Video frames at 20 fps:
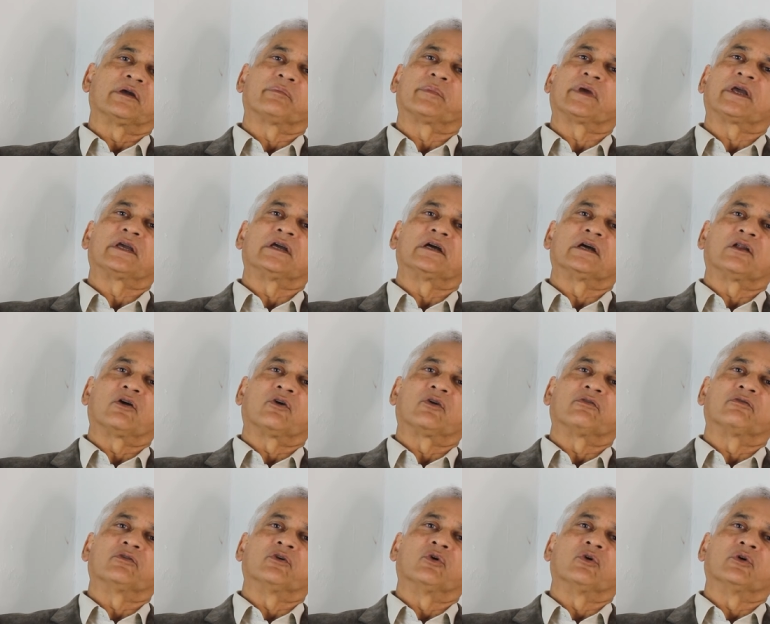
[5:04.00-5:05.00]
and making a lot
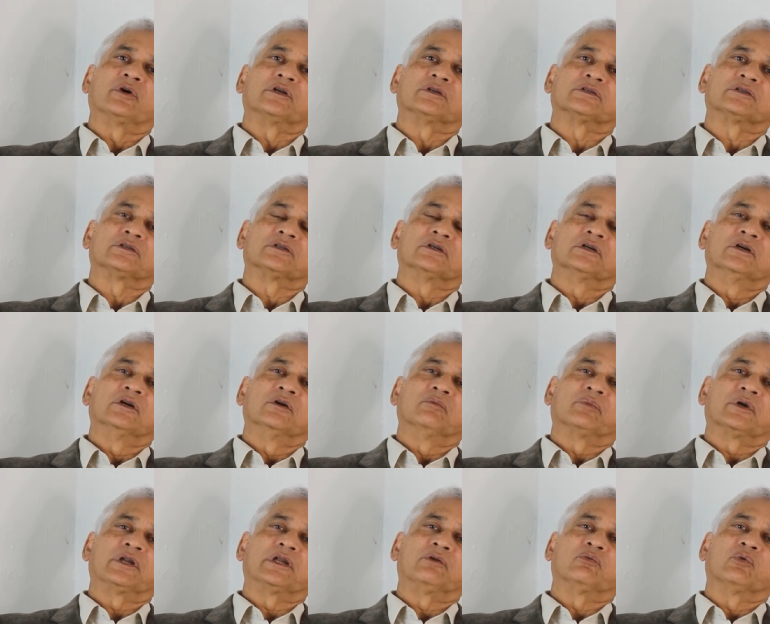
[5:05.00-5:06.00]
of noise.
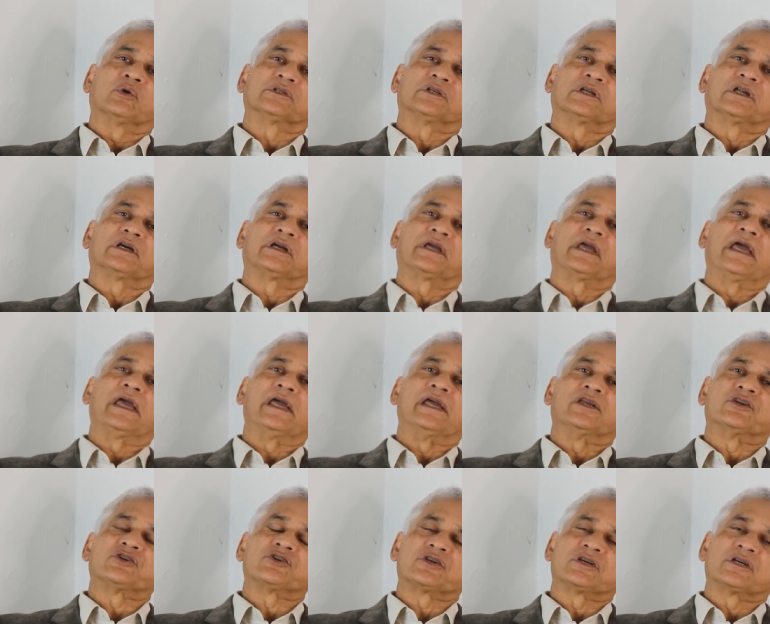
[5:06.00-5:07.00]
But it was in a
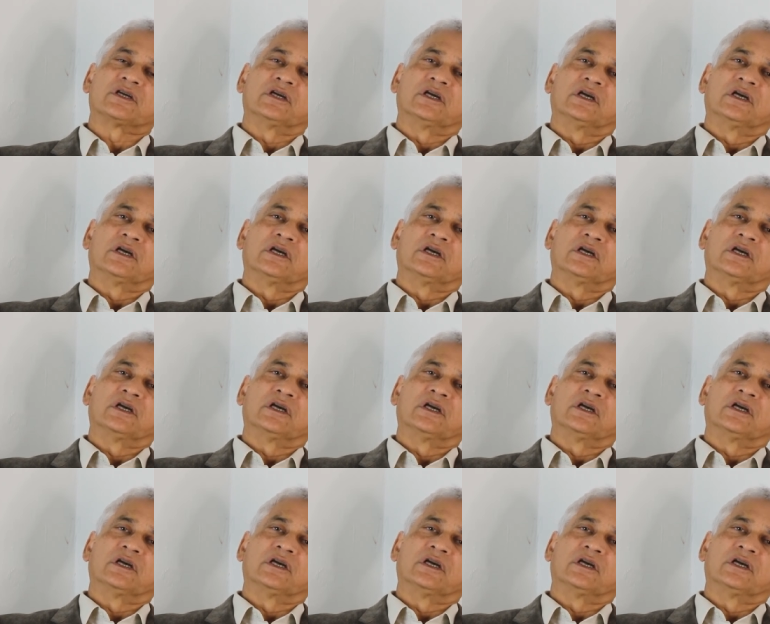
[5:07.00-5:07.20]
cage,